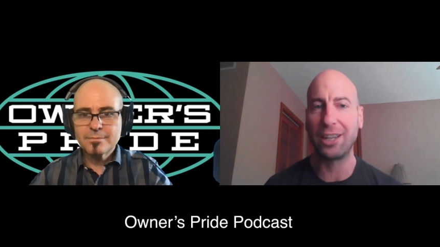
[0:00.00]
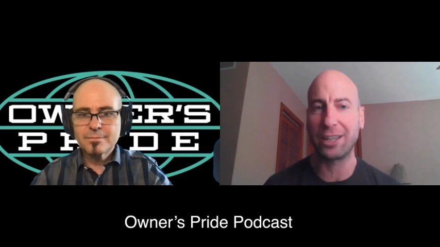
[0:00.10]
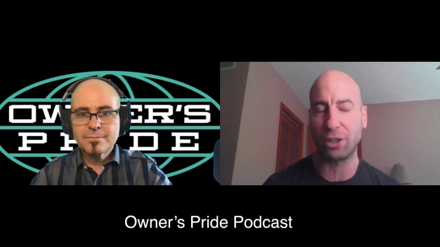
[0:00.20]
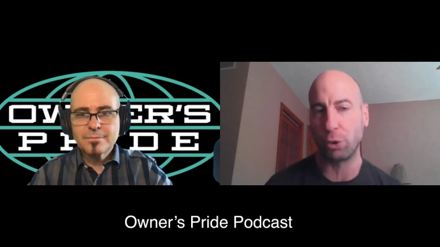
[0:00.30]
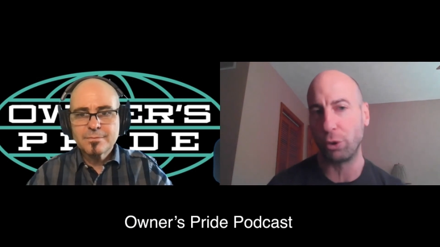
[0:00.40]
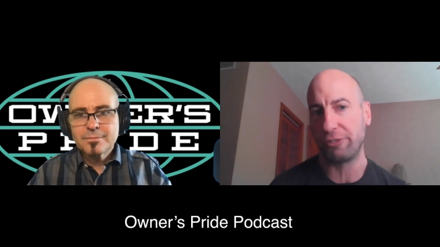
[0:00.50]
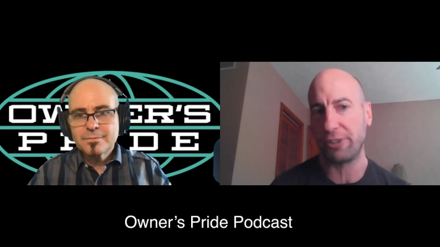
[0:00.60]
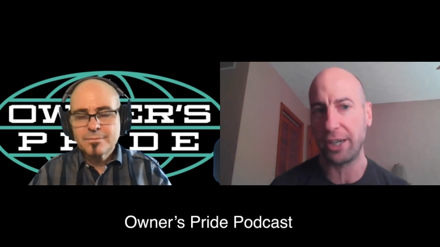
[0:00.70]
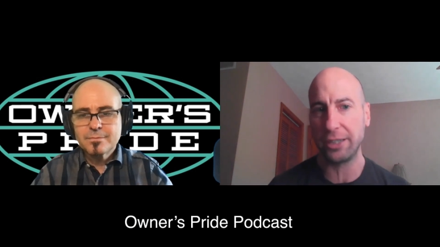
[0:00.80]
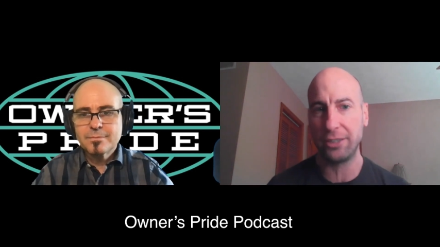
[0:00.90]
Speaker 1: kind of like a
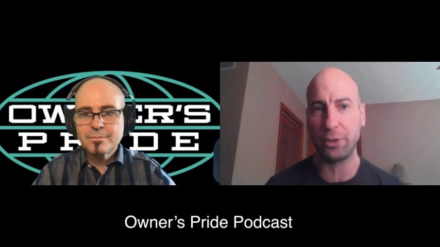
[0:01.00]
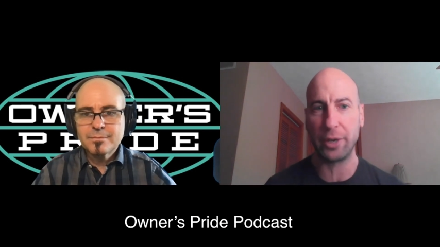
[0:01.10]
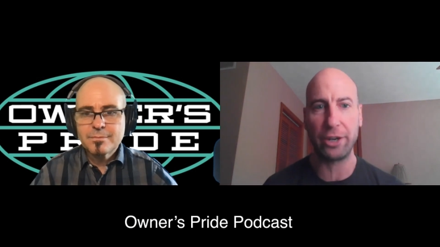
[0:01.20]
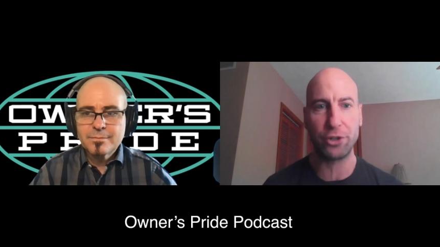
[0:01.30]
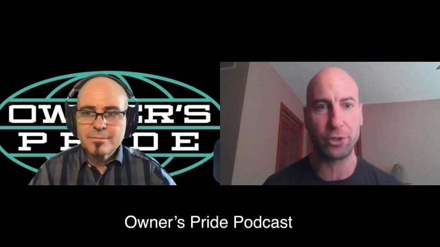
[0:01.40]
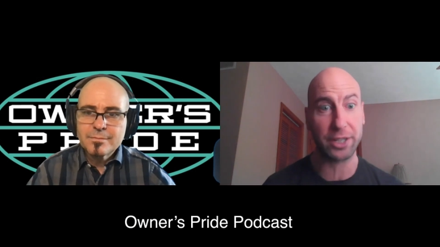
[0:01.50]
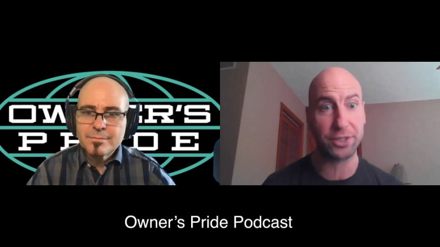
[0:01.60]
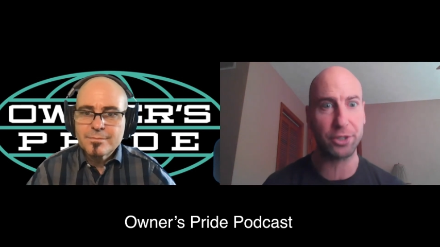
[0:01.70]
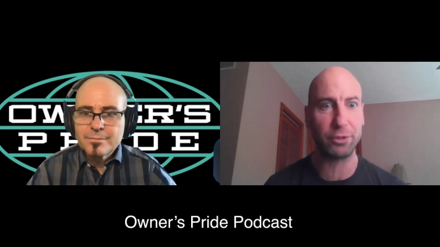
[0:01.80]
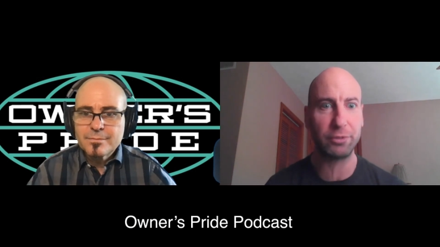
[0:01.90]
glorified, you know,
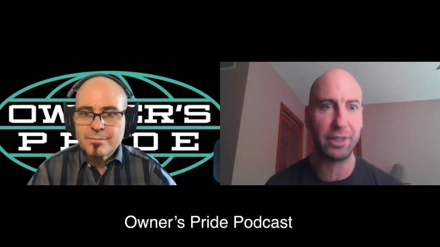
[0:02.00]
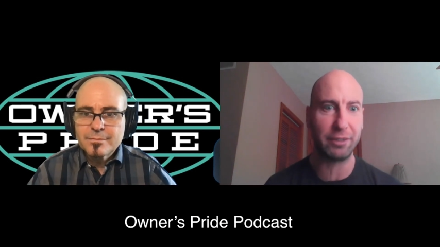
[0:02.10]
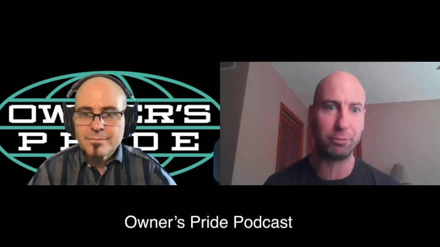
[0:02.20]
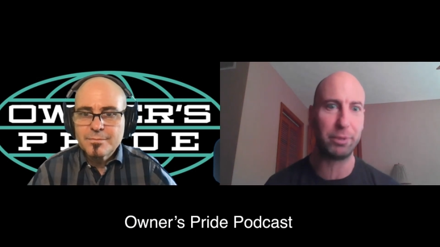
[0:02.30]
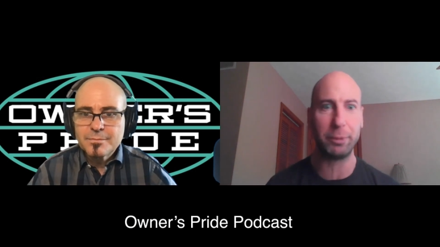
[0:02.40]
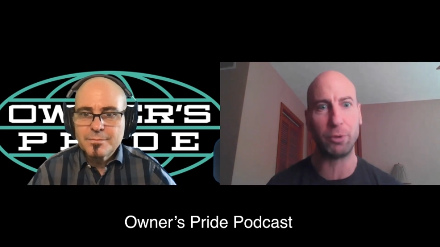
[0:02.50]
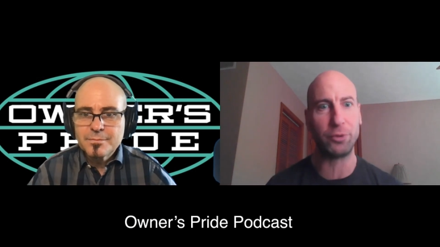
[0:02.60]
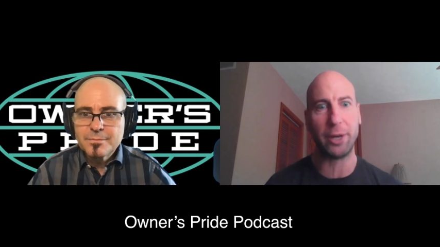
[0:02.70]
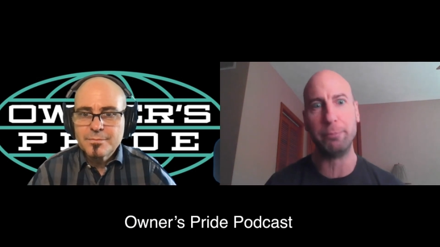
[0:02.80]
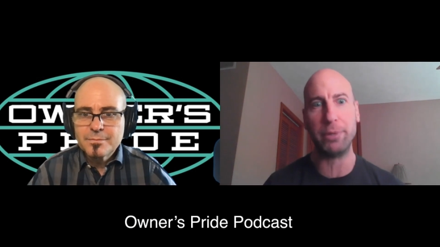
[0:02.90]
hairdresser giving
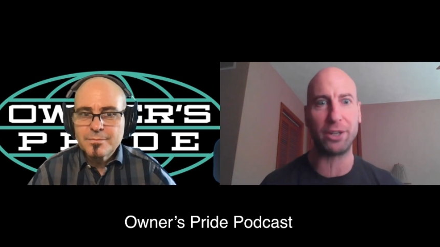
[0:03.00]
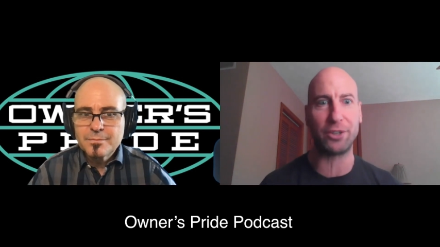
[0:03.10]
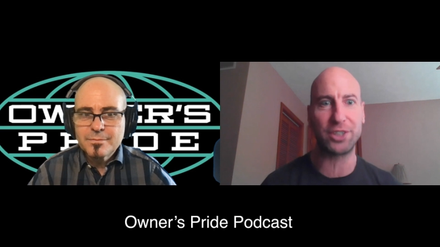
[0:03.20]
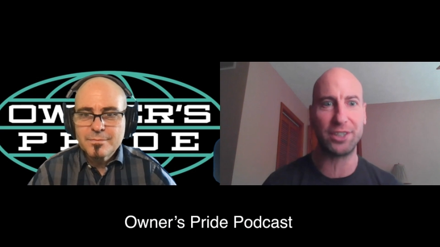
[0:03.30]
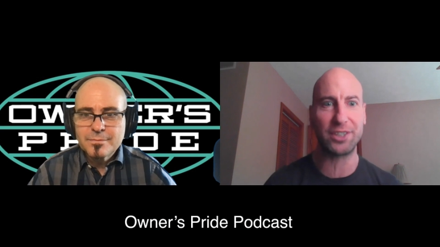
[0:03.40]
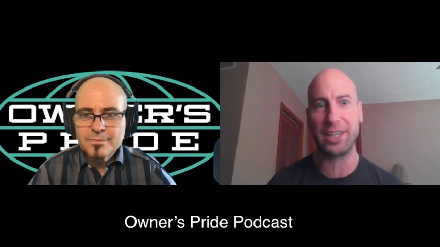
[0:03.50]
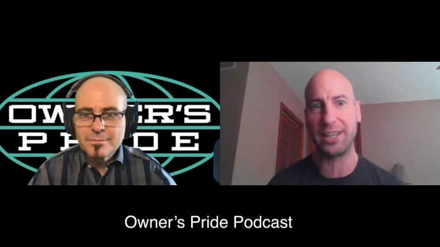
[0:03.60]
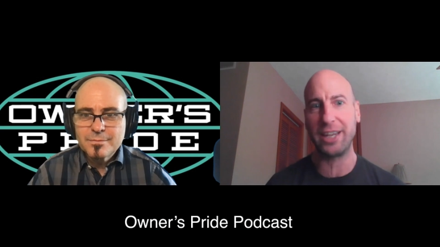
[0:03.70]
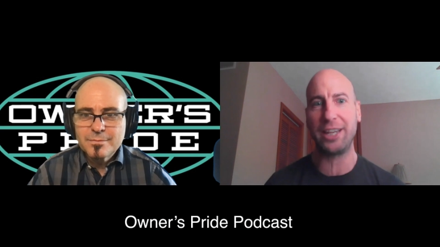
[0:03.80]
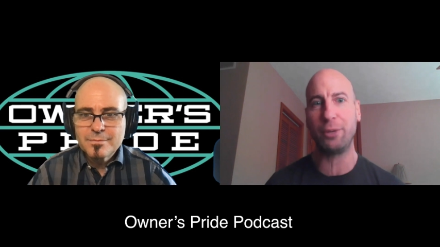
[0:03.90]
people dumbbells and
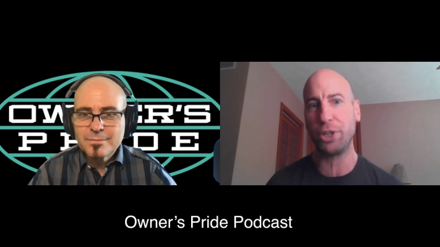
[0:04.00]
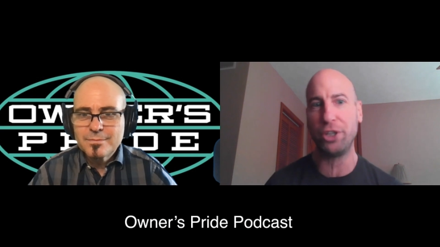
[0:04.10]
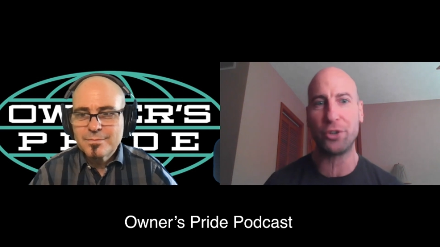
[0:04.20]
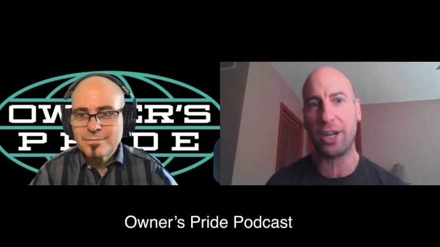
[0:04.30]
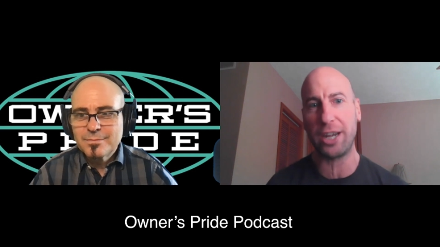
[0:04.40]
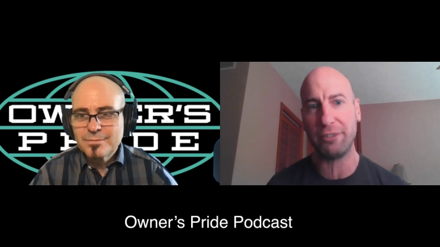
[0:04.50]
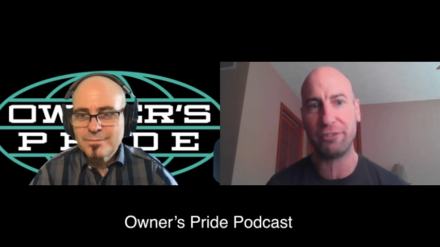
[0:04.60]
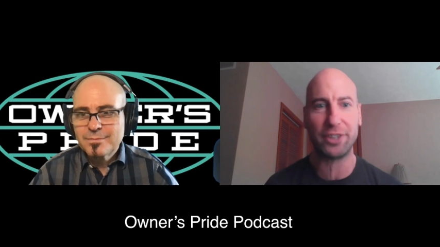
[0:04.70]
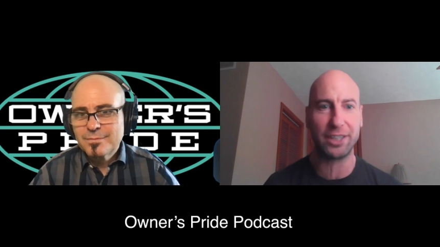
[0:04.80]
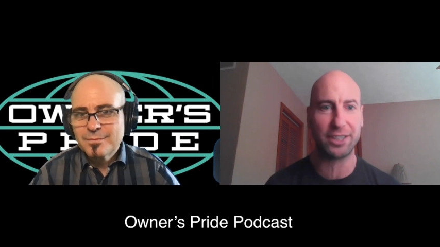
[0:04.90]
saying, "Hey, what do you
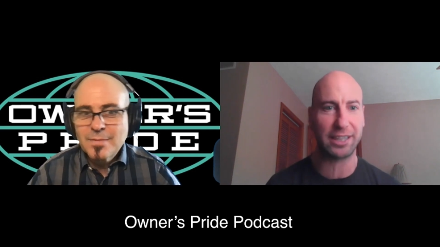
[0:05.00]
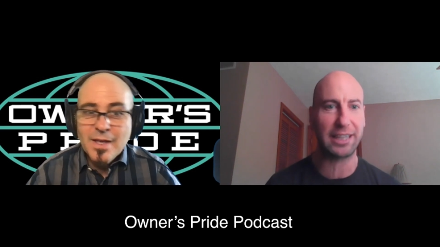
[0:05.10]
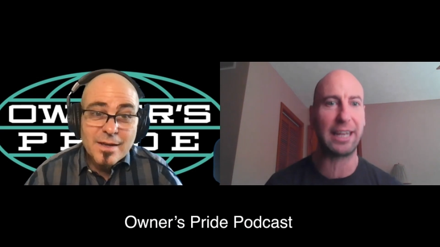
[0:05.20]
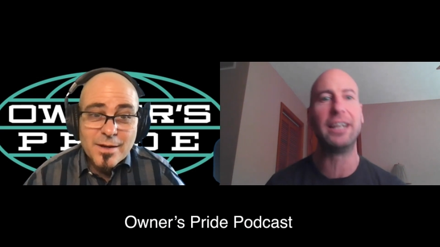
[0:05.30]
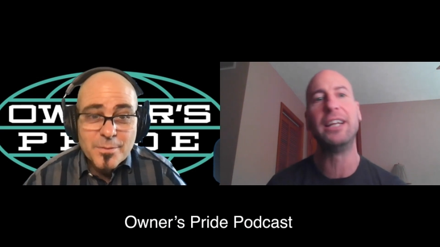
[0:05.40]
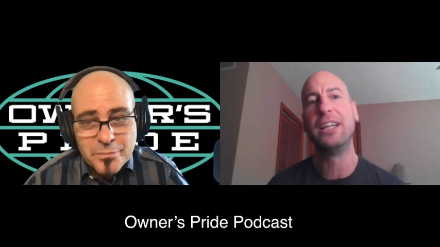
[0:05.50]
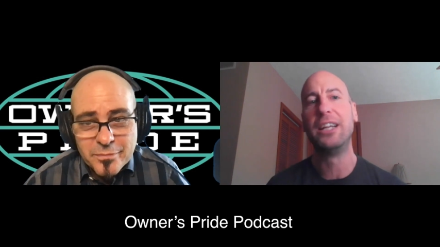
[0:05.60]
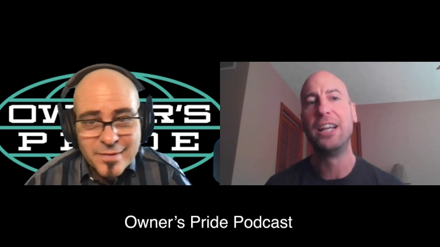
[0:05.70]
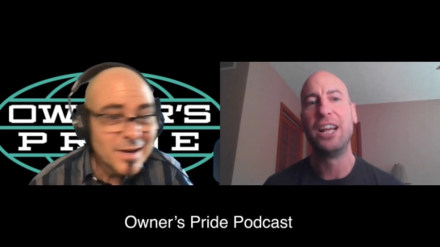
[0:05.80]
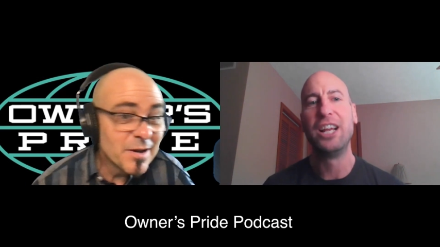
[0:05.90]
drive?" Things like that.
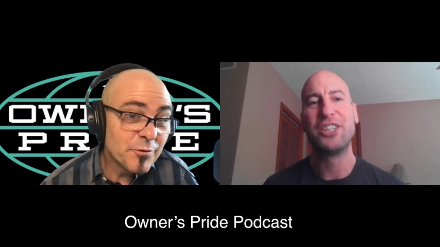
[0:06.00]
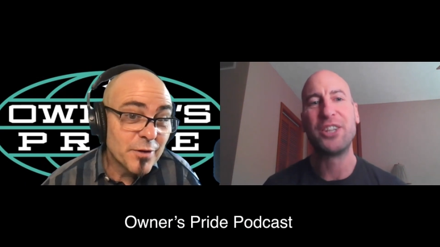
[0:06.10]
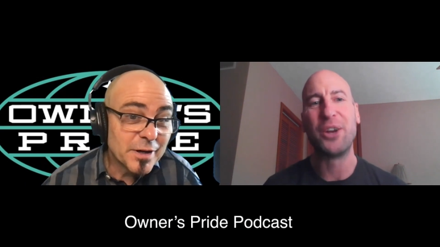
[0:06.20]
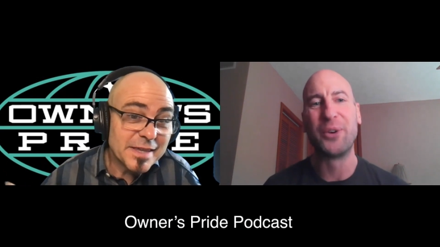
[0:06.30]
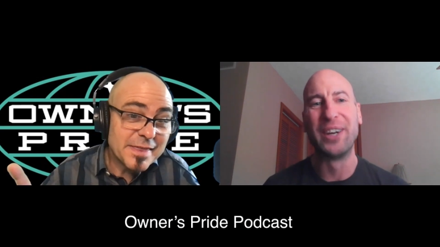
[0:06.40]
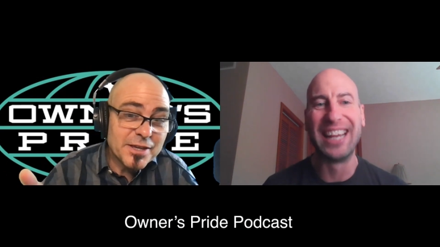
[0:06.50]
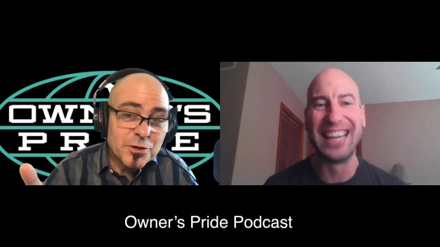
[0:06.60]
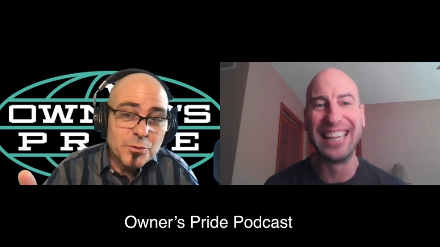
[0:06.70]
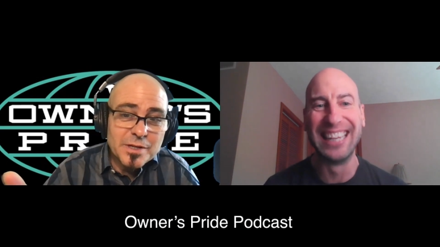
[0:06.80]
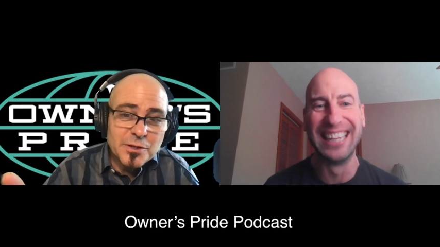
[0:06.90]
Speaker 2: Funny so, that you would